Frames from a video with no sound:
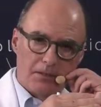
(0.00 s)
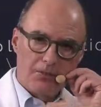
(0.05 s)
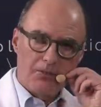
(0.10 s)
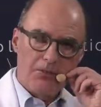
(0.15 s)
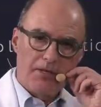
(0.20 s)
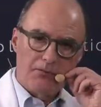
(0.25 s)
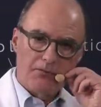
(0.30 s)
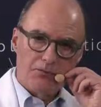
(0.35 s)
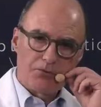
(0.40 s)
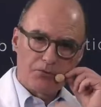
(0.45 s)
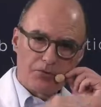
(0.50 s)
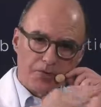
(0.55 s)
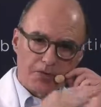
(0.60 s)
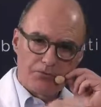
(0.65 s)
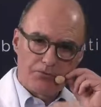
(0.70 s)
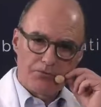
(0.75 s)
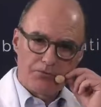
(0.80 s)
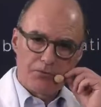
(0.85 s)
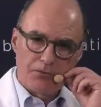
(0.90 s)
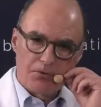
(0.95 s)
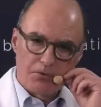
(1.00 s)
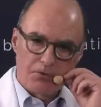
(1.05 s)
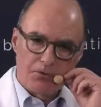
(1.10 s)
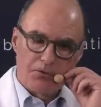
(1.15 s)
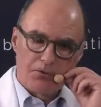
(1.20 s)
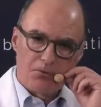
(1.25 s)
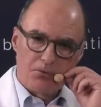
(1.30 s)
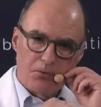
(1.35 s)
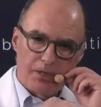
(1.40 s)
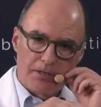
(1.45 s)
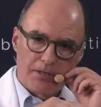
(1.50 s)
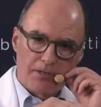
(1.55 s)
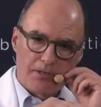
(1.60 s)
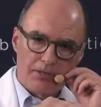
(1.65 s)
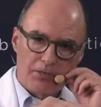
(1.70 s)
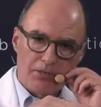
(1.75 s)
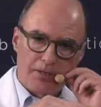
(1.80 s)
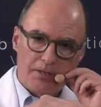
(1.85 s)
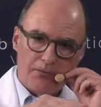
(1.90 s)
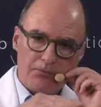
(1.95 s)
You have to give, you know,
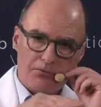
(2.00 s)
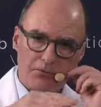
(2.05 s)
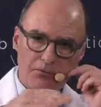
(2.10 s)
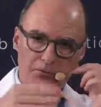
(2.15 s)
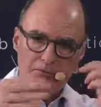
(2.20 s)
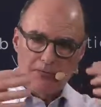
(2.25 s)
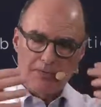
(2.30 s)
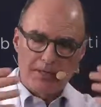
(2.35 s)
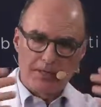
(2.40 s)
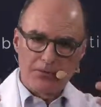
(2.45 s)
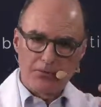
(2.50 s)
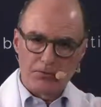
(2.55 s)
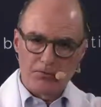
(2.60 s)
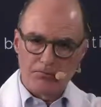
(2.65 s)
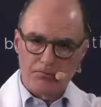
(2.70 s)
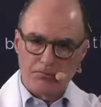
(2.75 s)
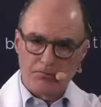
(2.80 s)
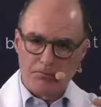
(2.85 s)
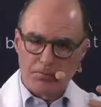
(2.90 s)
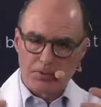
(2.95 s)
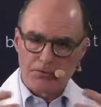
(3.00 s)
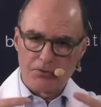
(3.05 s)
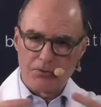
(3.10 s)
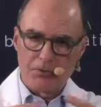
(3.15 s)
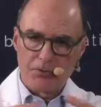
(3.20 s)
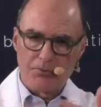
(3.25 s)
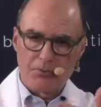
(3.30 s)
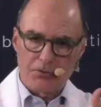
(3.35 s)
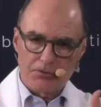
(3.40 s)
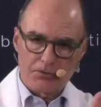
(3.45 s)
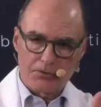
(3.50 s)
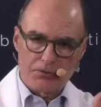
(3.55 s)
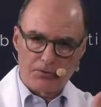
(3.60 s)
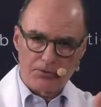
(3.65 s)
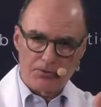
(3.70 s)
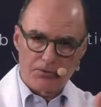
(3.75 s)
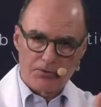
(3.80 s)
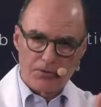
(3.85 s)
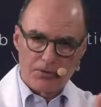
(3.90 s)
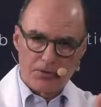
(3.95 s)
you have to then bust the
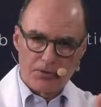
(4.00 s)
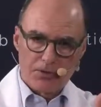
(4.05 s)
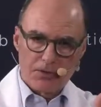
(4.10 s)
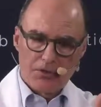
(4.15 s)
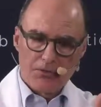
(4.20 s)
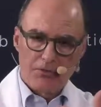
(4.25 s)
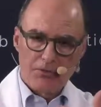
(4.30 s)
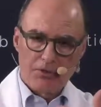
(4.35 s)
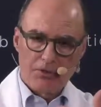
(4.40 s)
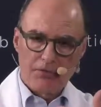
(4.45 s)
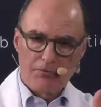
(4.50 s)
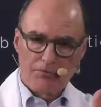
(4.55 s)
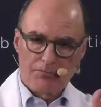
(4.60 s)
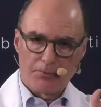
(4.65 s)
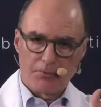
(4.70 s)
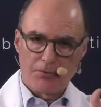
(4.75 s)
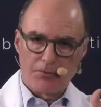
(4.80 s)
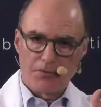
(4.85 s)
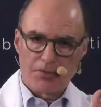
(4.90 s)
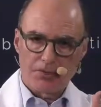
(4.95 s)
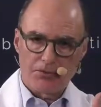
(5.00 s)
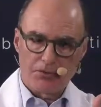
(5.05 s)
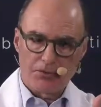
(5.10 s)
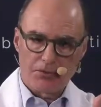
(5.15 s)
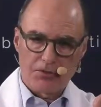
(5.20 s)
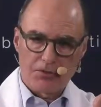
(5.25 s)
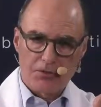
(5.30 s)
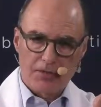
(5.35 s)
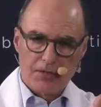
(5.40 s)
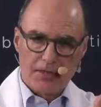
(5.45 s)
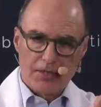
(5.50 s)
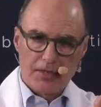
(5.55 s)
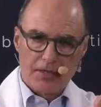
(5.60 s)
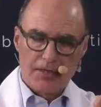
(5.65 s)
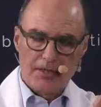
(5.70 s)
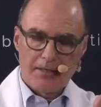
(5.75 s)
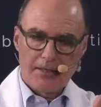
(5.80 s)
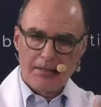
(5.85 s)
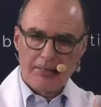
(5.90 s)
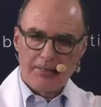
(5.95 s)
muscles to give projection,
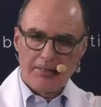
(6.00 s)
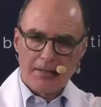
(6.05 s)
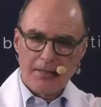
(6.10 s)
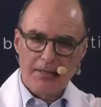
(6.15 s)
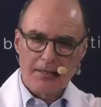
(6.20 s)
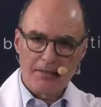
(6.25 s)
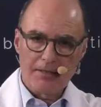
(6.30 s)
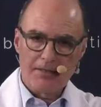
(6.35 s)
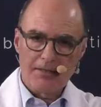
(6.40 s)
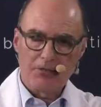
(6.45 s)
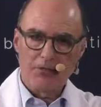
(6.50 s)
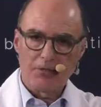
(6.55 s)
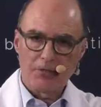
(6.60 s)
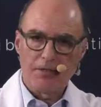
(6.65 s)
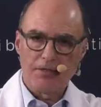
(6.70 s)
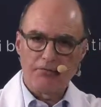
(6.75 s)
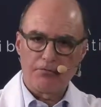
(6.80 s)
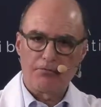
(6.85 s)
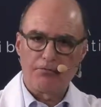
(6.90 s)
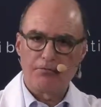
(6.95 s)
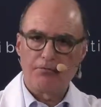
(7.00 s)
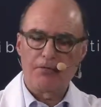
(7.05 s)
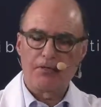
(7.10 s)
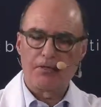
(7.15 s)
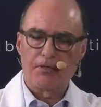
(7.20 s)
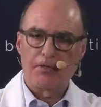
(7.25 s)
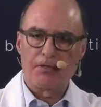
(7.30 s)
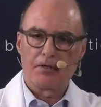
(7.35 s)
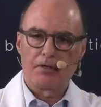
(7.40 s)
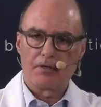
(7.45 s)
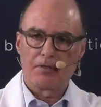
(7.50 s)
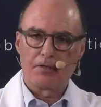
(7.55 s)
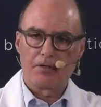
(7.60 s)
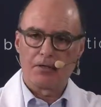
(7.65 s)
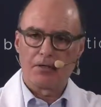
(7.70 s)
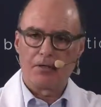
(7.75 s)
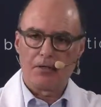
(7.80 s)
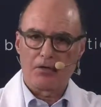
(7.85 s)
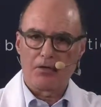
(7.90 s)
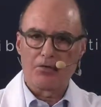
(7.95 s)
and then behind to give
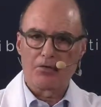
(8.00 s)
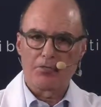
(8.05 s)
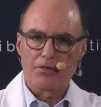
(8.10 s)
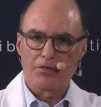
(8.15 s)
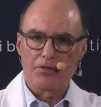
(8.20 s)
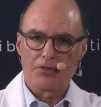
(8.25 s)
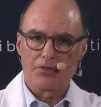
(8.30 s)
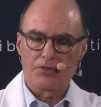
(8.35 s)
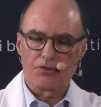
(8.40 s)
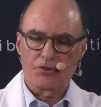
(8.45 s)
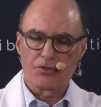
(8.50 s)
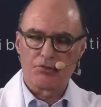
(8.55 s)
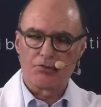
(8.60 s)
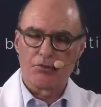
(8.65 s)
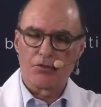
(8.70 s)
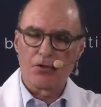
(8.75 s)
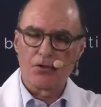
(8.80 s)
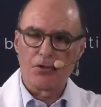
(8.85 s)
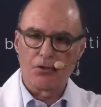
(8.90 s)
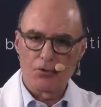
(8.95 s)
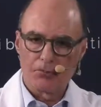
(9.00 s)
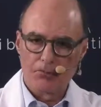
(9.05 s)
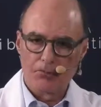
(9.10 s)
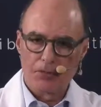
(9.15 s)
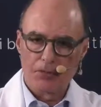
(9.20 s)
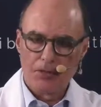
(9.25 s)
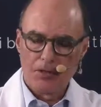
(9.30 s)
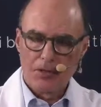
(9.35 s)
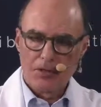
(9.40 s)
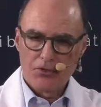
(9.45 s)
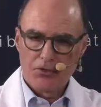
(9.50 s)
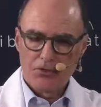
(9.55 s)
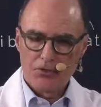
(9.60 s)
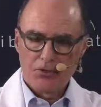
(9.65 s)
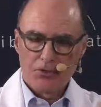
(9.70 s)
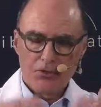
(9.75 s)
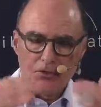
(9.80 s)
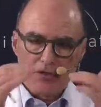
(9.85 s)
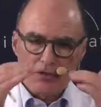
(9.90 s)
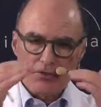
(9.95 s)
augmentation, volume.
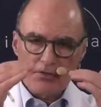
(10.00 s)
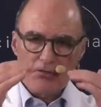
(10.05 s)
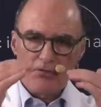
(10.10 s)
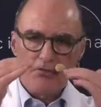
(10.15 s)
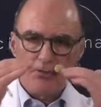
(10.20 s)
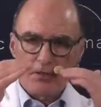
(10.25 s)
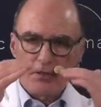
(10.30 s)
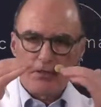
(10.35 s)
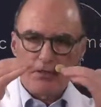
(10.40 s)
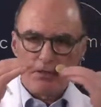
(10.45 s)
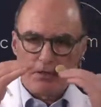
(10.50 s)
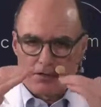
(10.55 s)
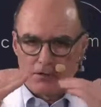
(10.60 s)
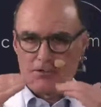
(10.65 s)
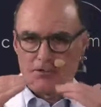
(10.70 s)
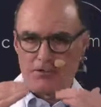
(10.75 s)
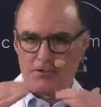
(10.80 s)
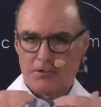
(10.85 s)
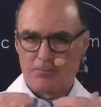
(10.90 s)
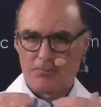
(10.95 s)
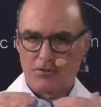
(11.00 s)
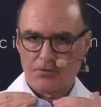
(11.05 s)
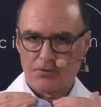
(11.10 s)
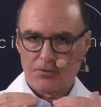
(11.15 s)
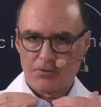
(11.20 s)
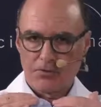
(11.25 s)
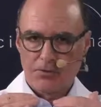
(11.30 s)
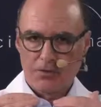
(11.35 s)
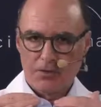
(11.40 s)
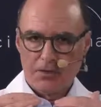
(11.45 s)
So these three concepts